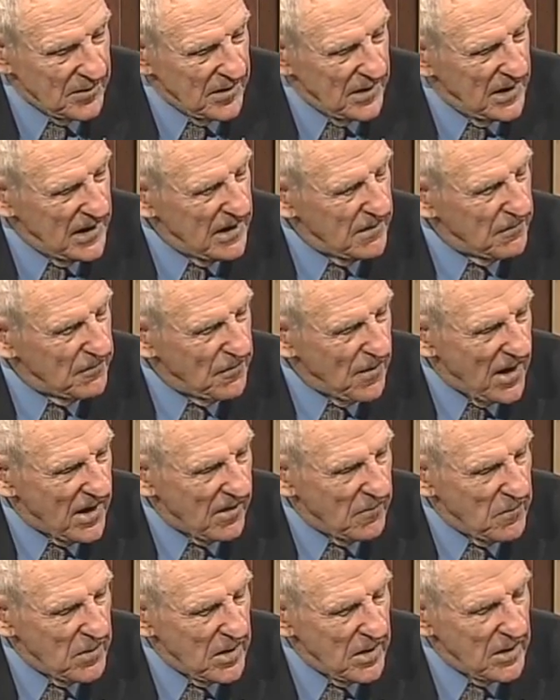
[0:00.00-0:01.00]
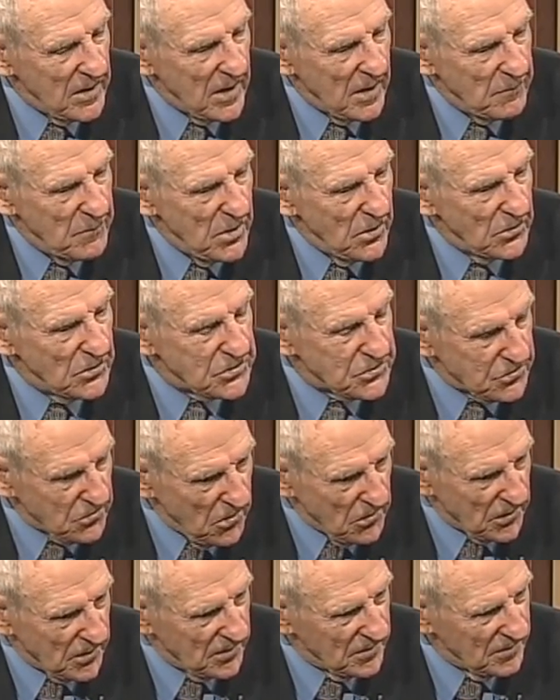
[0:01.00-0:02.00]
he invited me and Bill
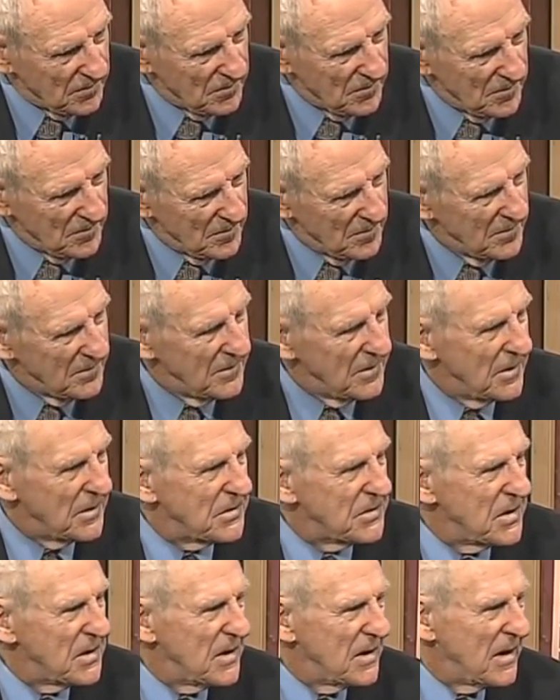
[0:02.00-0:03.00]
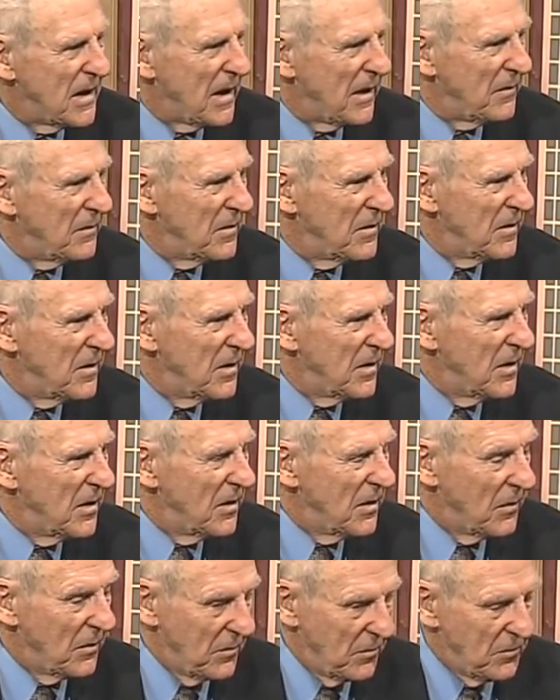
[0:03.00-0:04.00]
Strona to sit in on
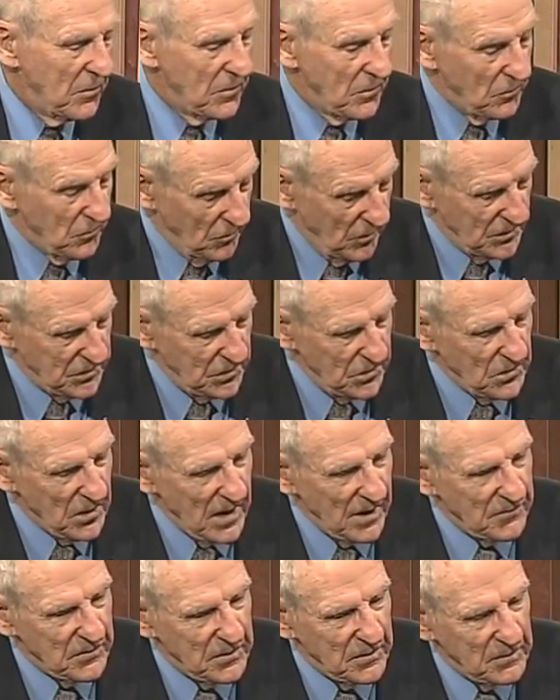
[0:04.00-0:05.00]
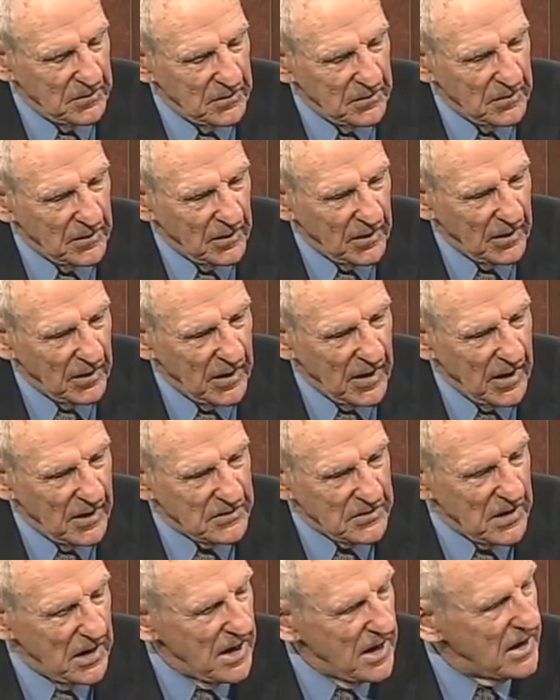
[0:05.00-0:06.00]
what you had
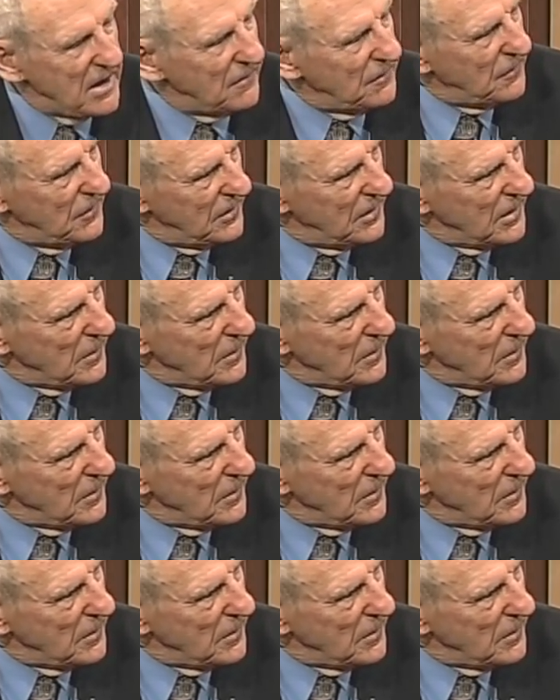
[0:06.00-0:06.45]
as a head of the